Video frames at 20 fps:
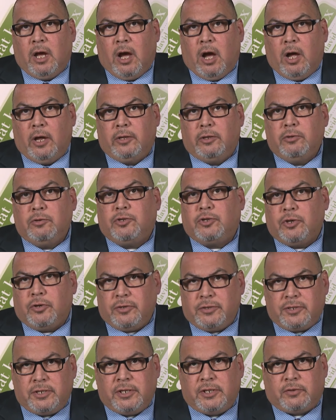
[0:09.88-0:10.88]
on New
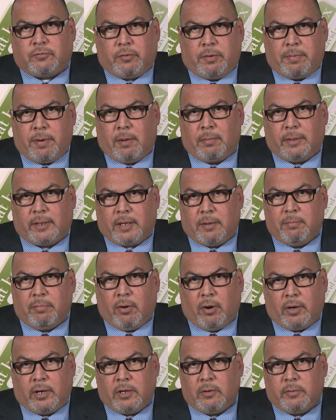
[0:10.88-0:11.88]
Jersey's Republican
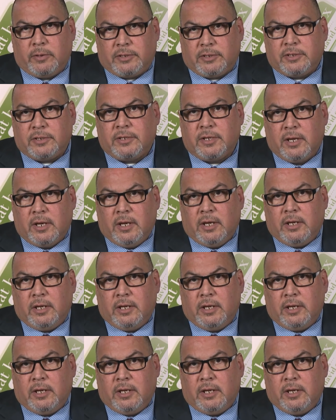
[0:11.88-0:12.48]
Party, which is